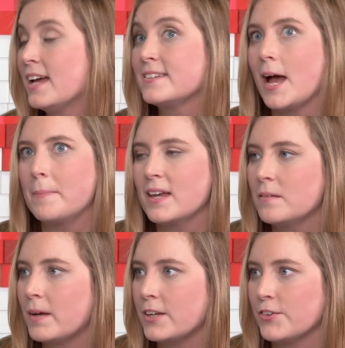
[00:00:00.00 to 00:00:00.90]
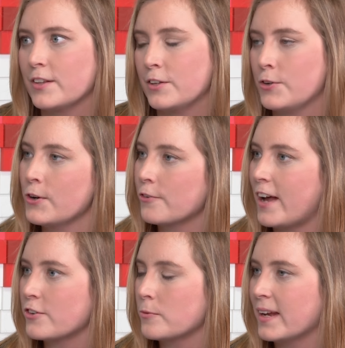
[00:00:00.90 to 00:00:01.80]
Tapping in by using the New York
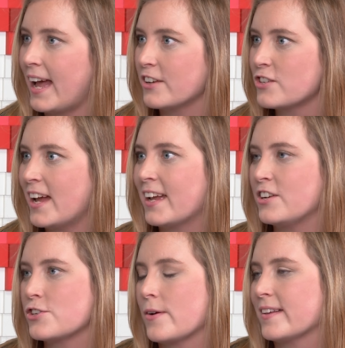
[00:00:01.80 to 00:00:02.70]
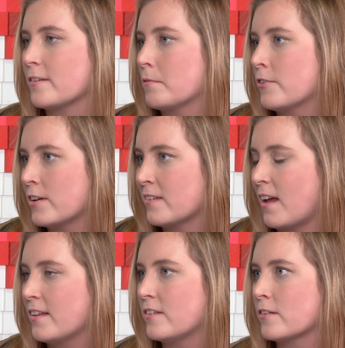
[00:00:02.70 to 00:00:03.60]
Fashion Week hashtag and showing some of your
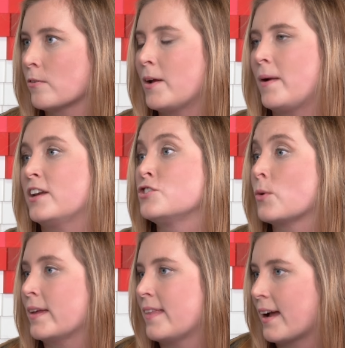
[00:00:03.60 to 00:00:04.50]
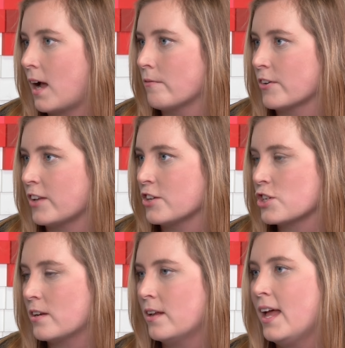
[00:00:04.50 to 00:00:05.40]
designs is a great way to join that
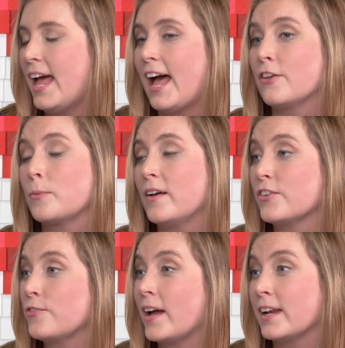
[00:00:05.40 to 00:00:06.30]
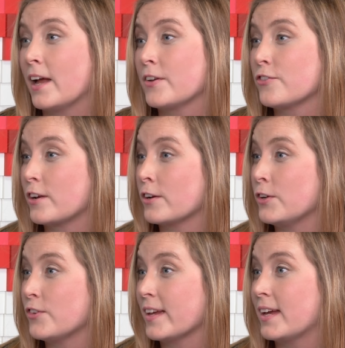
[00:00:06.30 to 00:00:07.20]
conversation, as well as finding others that are
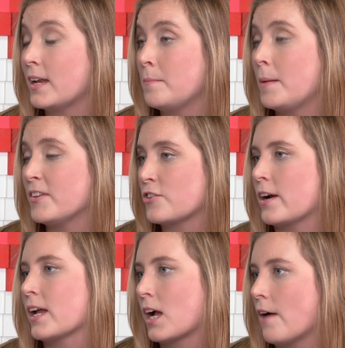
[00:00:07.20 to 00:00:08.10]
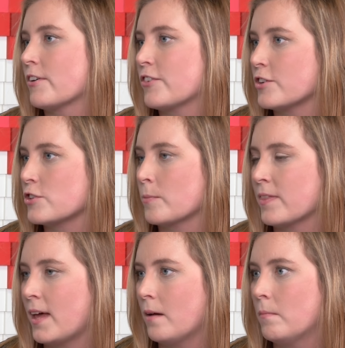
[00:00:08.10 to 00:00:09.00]
using it and maybe starting a conversation with
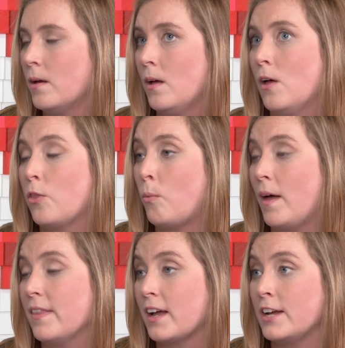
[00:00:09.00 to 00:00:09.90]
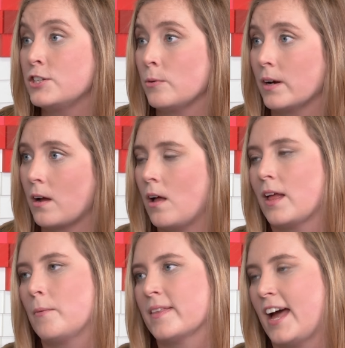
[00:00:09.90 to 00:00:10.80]
them. The one thing I do want to call
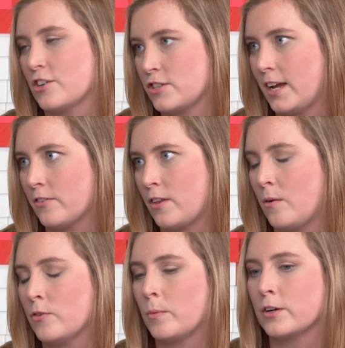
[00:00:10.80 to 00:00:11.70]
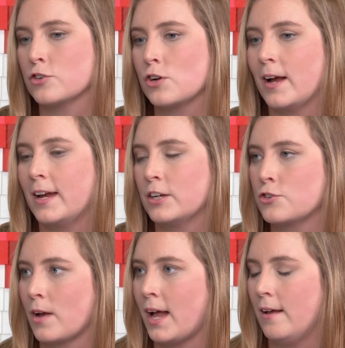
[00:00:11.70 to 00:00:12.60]
out with hashtags, though, is when you're trying to
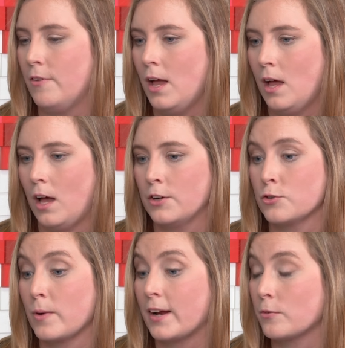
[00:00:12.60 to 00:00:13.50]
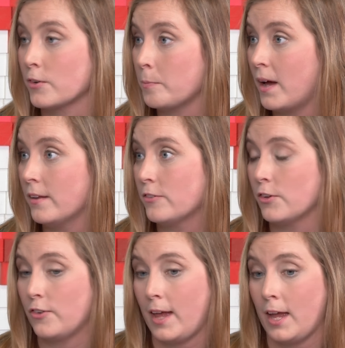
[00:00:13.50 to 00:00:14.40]
drive a direct response, so
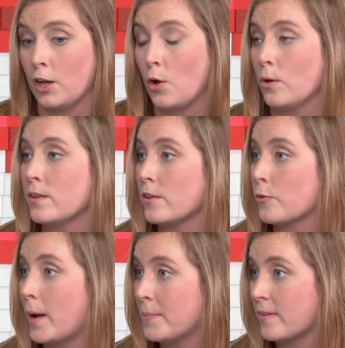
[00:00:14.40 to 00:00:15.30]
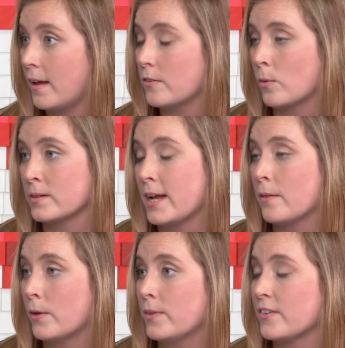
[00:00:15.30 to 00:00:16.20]
saying, go to this website or
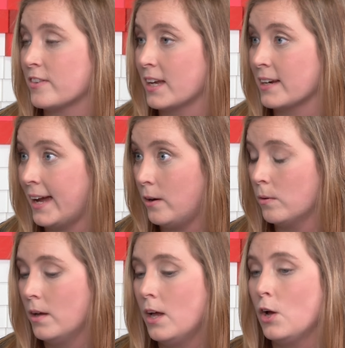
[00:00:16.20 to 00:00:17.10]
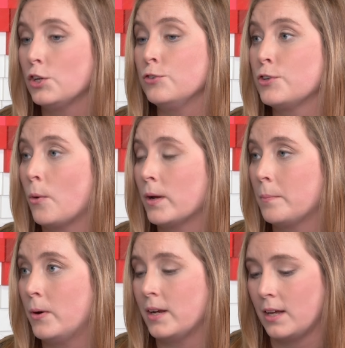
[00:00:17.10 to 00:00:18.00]
download this thing now, you don't want to
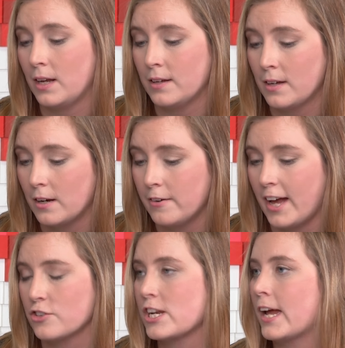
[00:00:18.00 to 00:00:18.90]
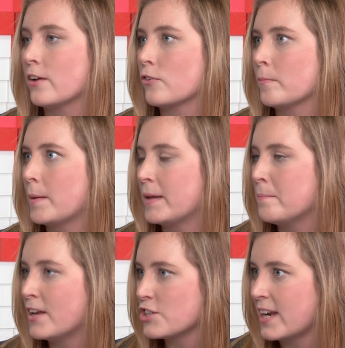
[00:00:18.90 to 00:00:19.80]
put in a ton of hashtags or maybe
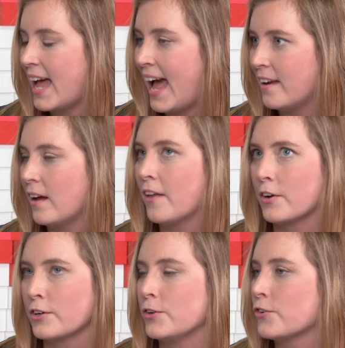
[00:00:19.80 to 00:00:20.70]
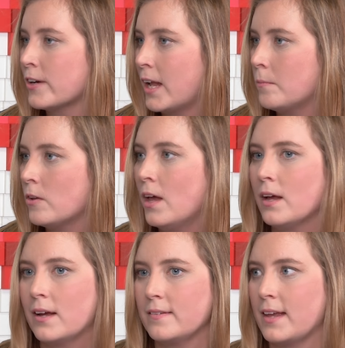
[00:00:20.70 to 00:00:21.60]
mention at other usernames,
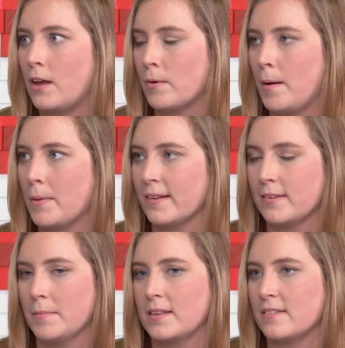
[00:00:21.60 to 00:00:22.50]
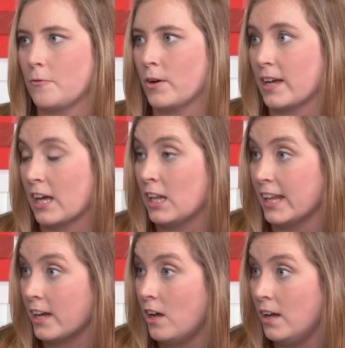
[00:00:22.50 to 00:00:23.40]
because again, remember, it's something that someone can
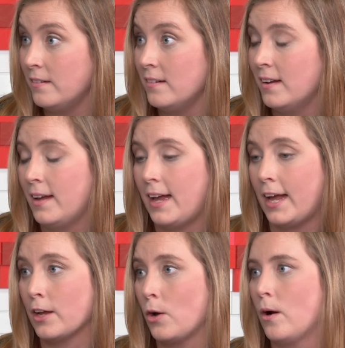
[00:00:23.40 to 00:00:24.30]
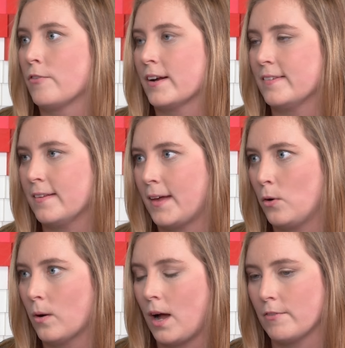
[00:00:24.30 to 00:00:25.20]
click on and go over and see that
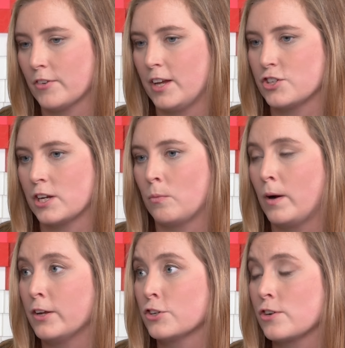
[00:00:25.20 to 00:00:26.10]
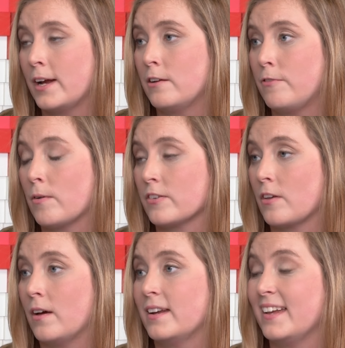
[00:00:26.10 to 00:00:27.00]
whole conversation. And what you're trying to focus
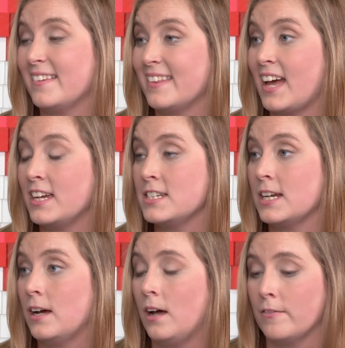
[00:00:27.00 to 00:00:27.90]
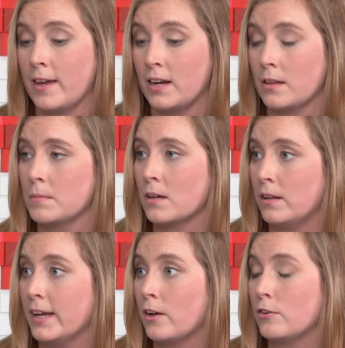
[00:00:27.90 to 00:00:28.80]
on is the idea of getting them to
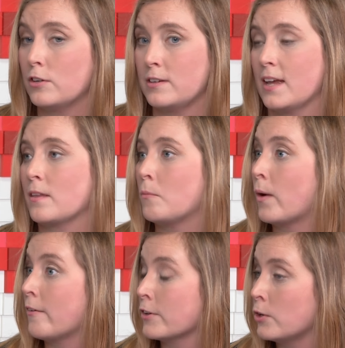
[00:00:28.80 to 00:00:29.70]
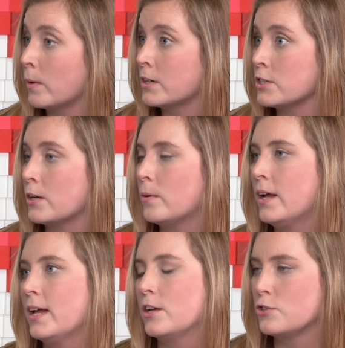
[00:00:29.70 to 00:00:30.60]
click to take them wherever you want to do,
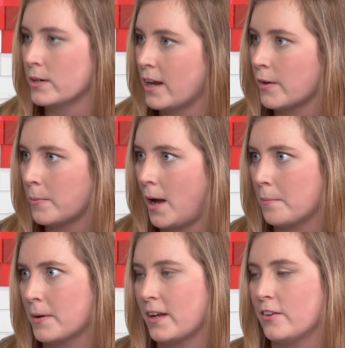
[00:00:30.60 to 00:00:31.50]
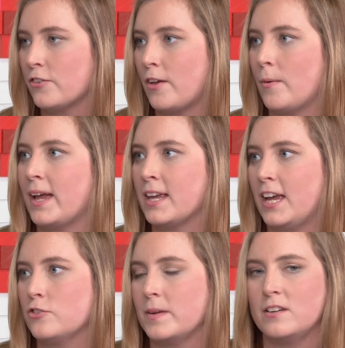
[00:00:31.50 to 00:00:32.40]
to another property. So
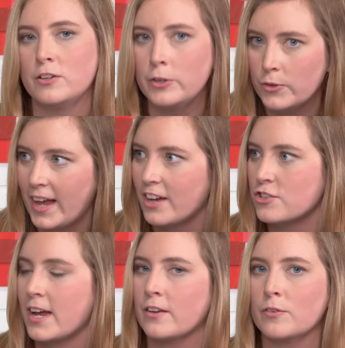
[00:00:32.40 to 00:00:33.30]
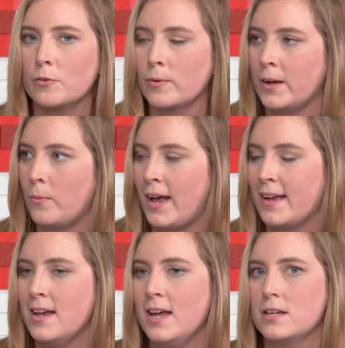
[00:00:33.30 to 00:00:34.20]
engagement, use hashtags, great
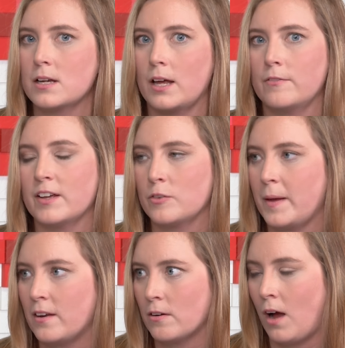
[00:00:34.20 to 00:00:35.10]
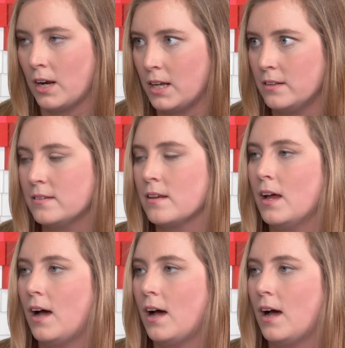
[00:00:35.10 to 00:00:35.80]
way to kind of expand your audience.